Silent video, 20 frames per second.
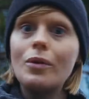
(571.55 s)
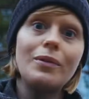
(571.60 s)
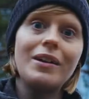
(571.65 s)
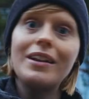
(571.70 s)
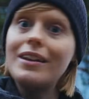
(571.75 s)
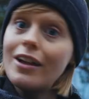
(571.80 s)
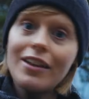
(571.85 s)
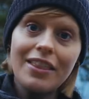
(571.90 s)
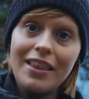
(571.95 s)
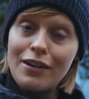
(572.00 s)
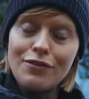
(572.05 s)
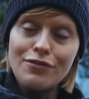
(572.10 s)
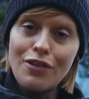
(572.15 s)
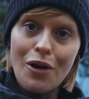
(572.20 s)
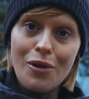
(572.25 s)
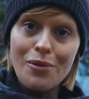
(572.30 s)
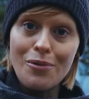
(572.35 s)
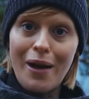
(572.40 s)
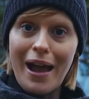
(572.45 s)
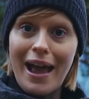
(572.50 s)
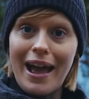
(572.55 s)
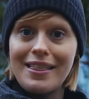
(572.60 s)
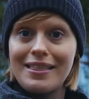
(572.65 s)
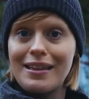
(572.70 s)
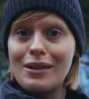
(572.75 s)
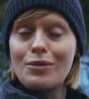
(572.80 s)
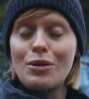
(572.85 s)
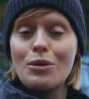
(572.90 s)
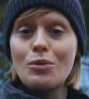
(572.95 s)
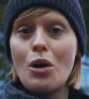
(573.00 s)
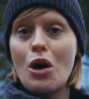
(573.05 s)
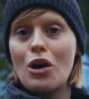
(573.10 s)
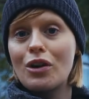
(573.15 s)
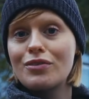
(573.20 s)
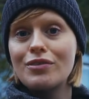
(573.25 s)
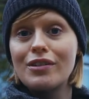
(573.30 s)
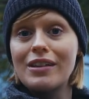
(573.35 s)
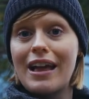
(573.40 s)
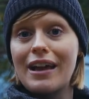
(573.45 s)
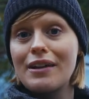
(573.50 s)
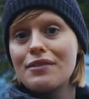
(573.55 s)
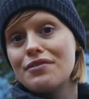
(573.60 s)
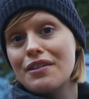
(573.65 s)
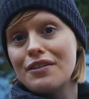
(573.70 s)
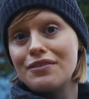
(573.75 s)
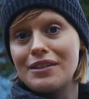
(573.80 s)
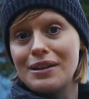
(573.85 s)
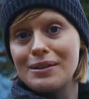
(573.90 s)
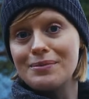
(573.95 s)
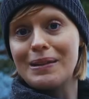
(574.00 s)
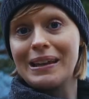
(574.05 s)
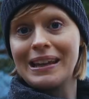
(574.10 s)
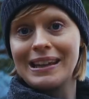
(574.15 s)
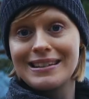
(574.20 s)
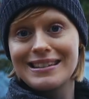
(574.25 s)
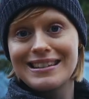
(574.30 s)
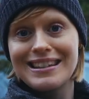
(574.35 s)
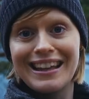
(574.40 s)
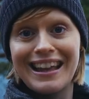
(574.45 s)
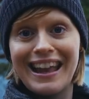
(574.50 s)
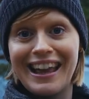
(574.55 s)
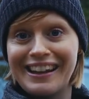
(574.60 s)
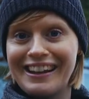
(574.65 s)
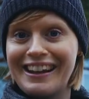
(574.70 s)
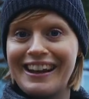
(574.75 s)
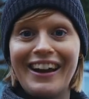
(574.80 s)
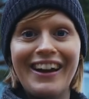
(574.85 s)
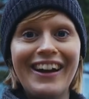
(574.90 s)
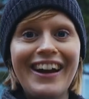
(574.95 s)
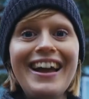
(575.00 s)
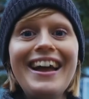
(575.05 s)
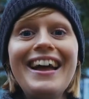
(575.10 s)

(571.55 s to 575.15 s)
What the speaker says: We're not that far away. I think we walked for like 15 minutes to get here.